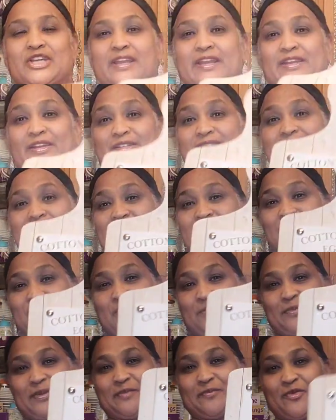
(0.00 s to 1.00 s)
It looks like a
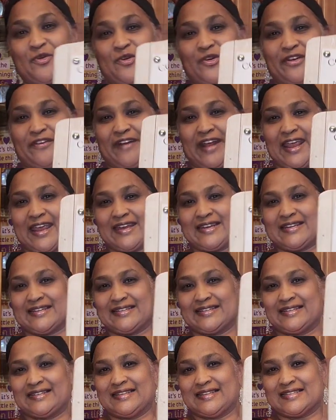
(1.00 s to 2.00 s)
chopping board, right?
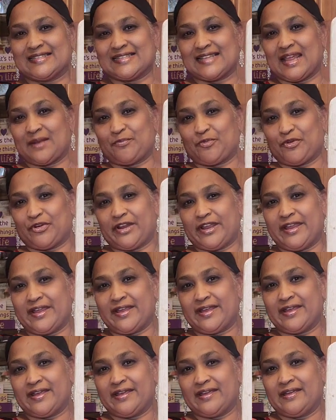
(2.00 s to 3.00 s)
Isn't that pretty?
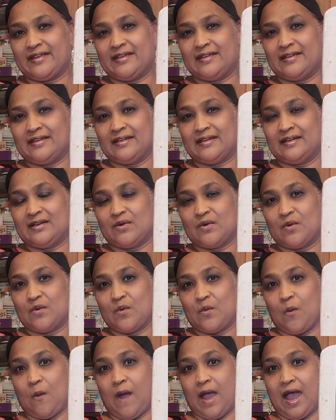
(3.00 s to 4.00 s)

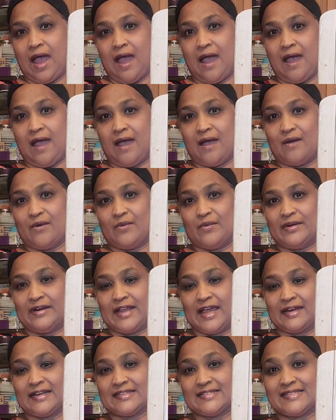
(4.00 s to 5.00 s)
Wow,
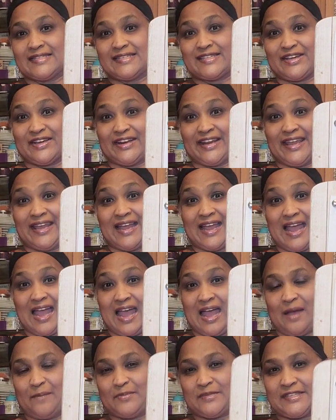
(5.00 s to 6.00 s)
that is stunning.
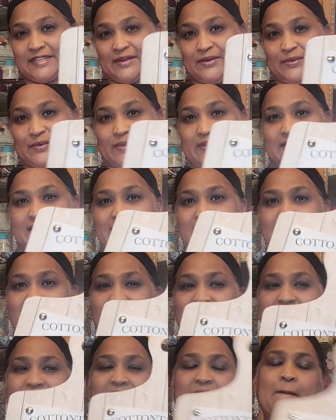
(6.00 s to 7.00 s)
Absolutely
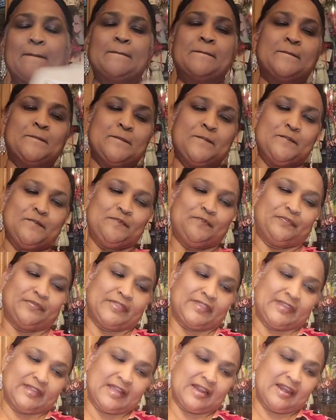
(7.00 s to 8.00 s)
stunning.
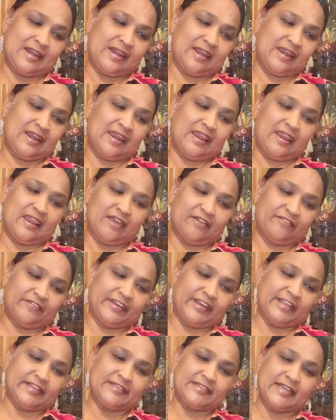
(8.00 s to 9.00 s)

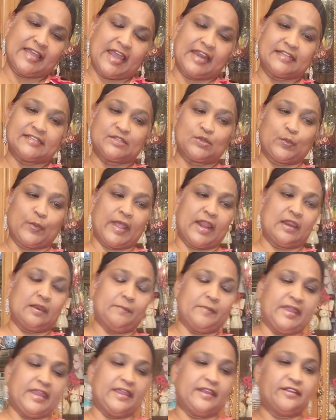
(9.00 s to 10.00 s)
Loving it. And it's well
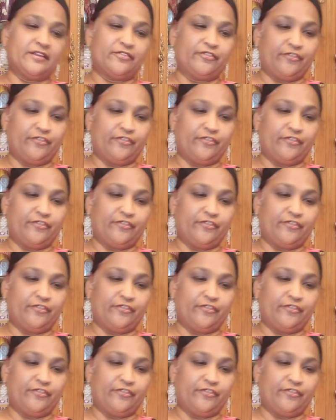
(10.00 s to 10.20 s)
made.